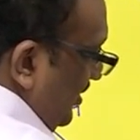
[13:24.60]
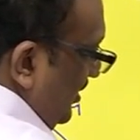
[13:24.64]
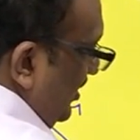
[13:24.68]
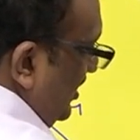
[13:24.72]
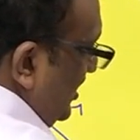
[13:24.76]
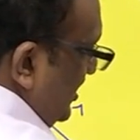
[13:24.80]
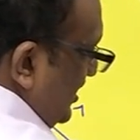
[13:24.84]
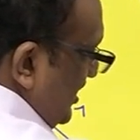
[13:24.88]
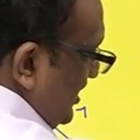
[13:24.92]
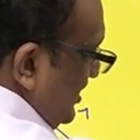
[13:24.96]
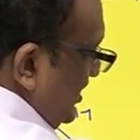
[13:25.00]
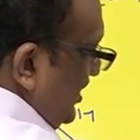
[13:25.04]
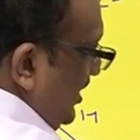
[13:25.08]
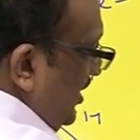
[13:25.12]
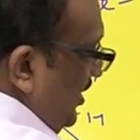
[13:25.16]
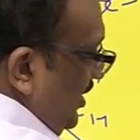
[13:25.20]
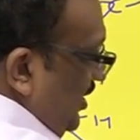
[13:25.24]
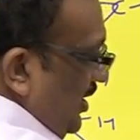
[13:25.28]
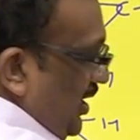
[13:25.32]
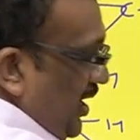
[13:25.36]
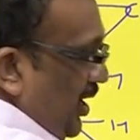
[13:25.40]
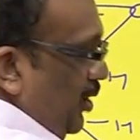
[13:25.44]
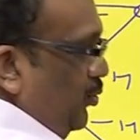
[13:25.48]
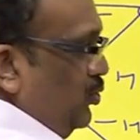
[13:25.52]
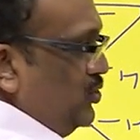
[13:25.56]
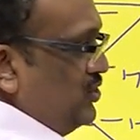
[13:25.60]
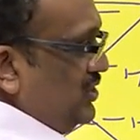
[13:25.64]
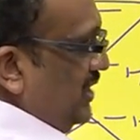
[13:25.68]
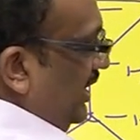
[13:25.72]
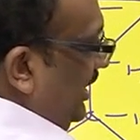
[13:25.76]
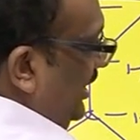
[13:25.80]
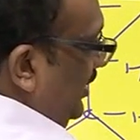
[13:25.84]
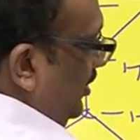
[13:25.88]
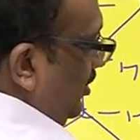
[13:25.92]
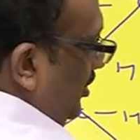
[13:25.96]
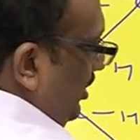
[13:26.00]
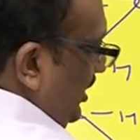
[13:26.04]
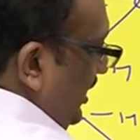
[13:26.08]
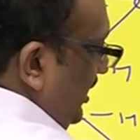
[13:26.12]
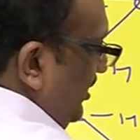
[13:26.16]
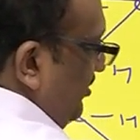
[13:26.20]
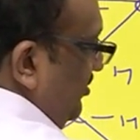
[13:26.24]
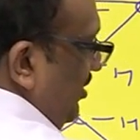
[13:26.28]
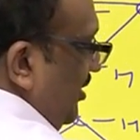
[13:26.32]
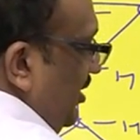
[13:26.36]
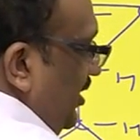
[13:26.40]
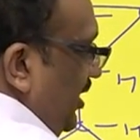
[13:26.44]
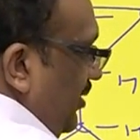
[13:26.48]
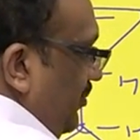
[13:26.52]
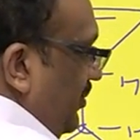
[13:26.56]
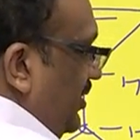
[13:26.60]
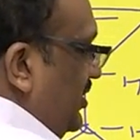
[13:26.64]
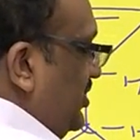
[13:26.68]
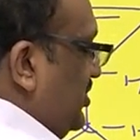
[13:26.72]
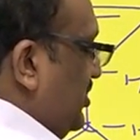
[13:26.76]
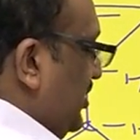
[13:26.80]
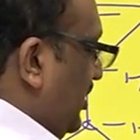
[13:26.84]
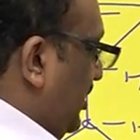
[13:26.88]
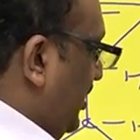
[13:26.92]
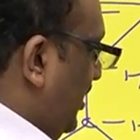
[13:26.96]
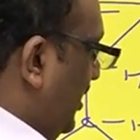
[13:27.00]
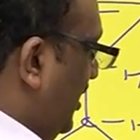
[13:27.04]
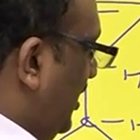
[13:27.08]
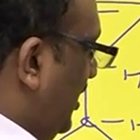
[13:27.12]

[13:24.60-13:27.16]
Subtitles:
this is outside, in third dimension,